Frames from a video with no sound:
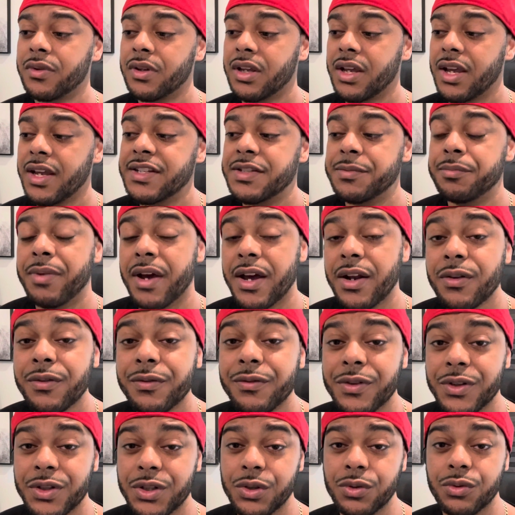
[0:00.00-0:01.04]
It's better
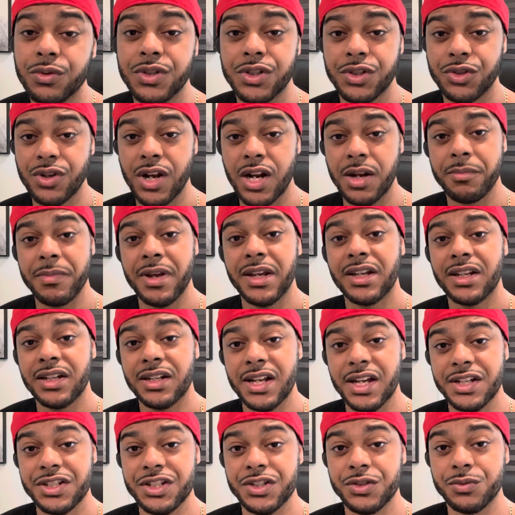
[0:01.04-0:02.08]
for you to try to make
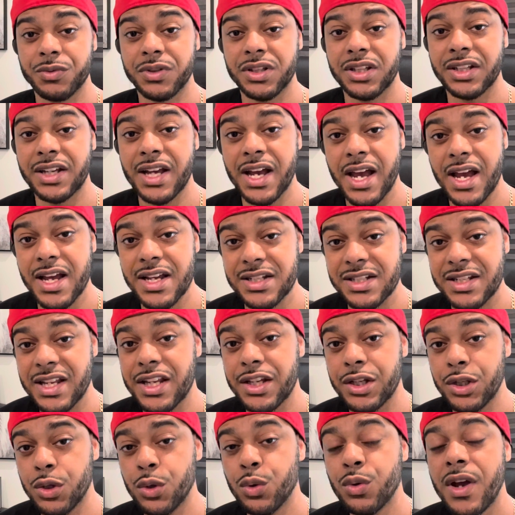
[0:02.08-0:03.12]
connections with the guys that
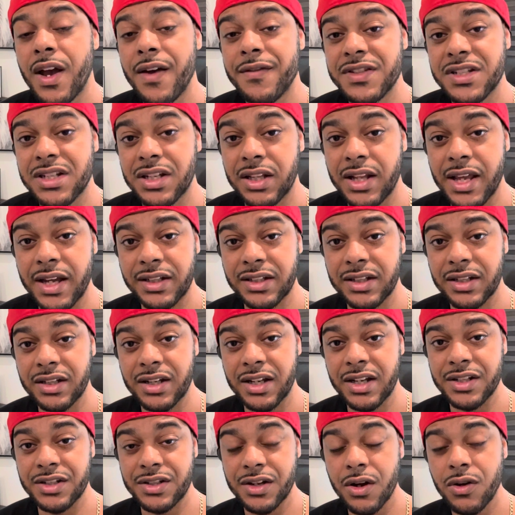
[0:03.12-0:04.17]
you have selected
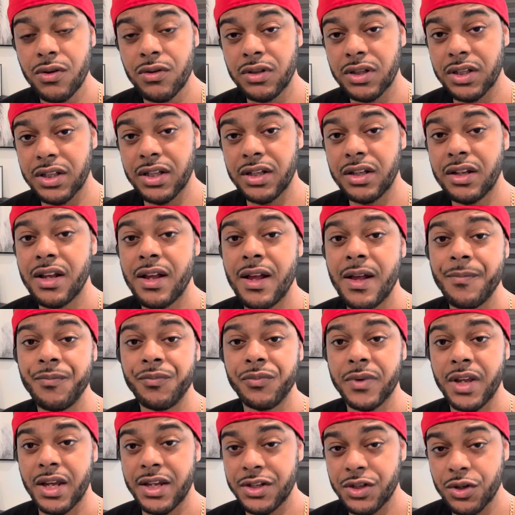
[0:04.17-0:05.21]
internally
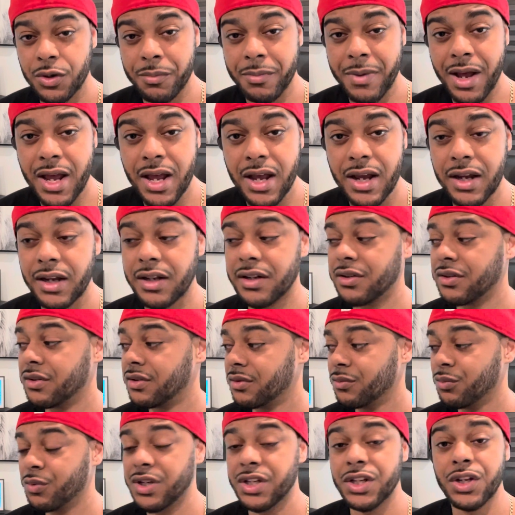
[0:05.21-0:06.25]
in your mind
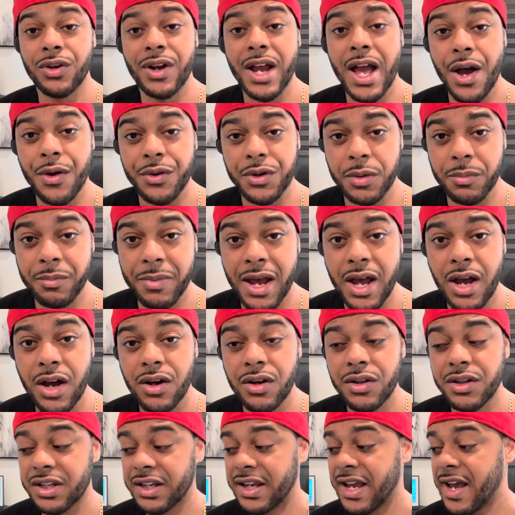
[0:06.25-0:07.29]
when you're out and
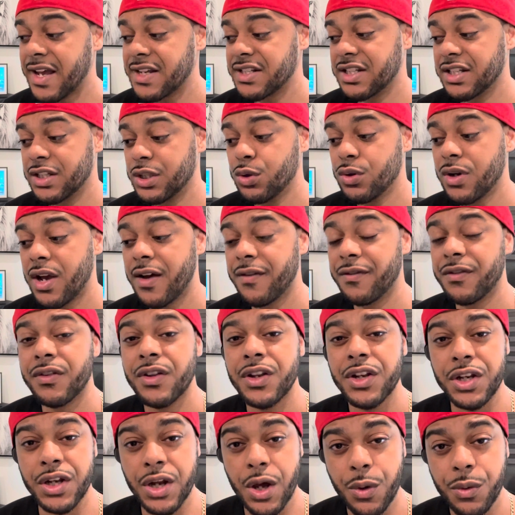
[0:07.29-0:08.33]
about, the guys that you have
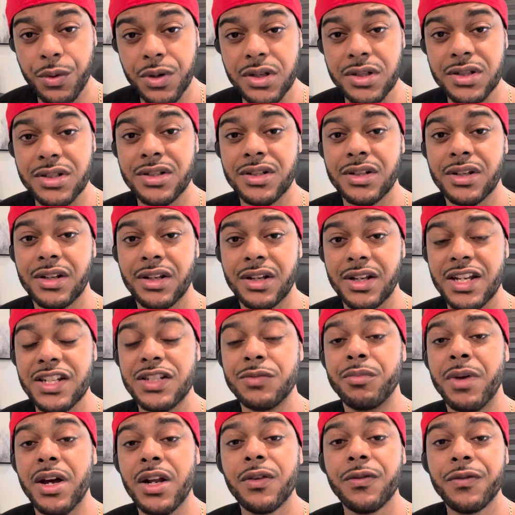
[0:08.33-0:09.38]
noticed. It's
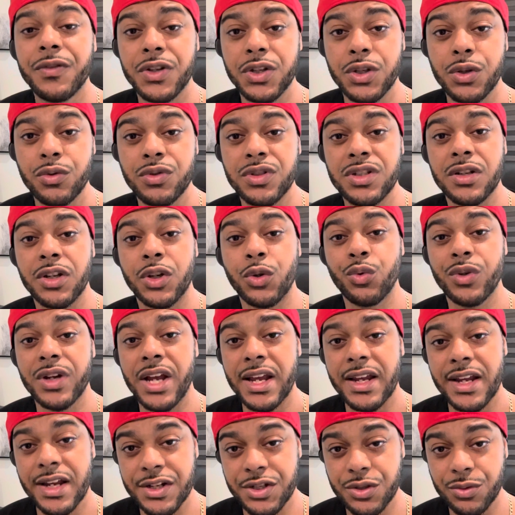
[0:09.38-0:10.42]
better for you to
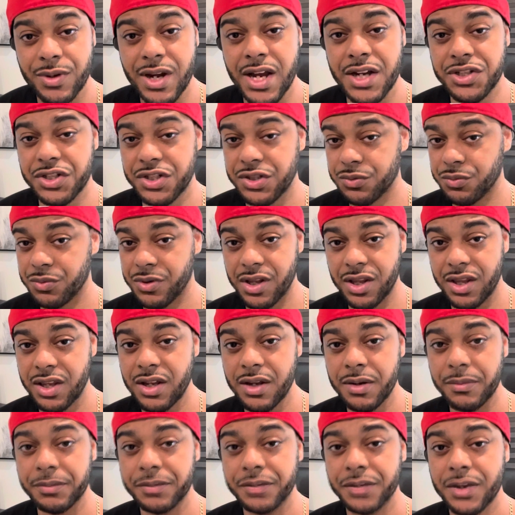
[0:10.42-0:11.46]
create interactions with
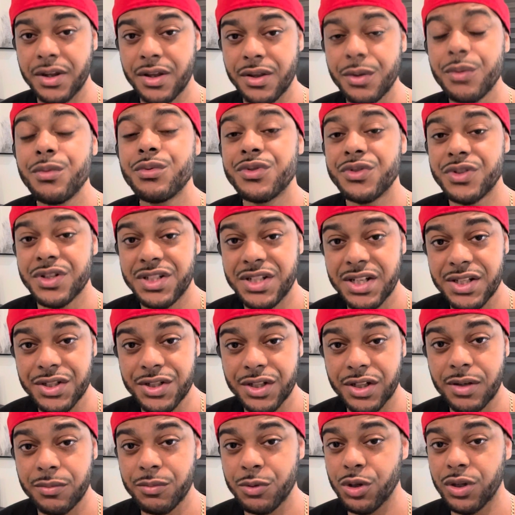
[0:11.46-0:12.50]
them through strategic
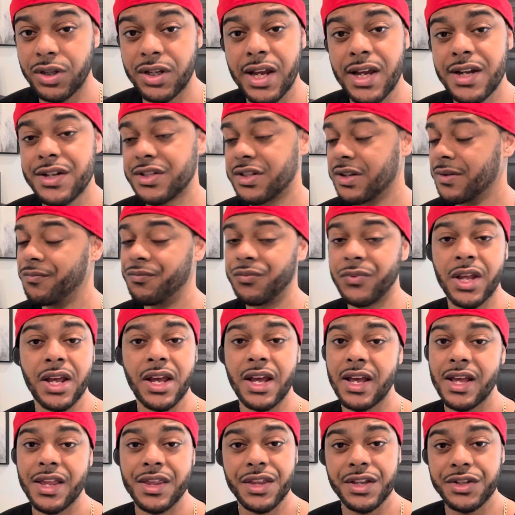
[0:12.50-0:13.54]
communication
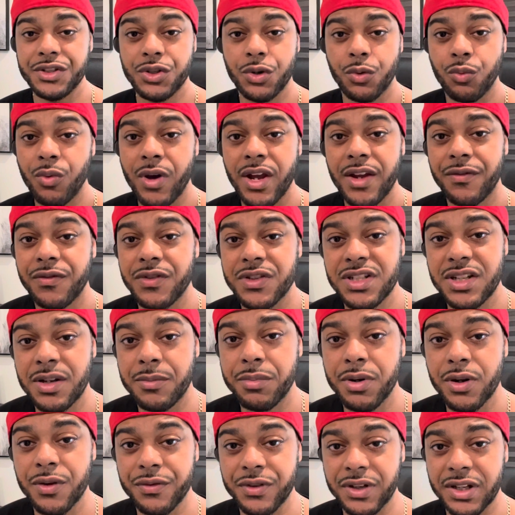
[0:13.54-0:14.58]
than to wait for some
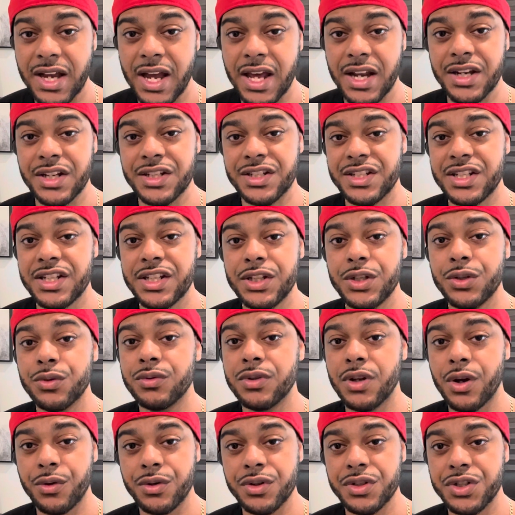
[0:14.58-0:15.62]
perfect guy and see you,
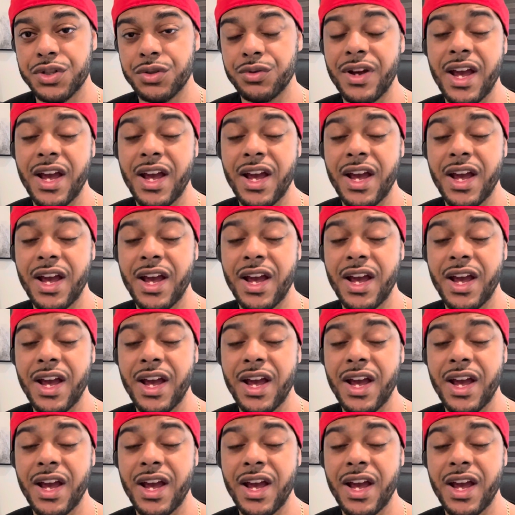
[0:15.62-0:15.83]
notice you,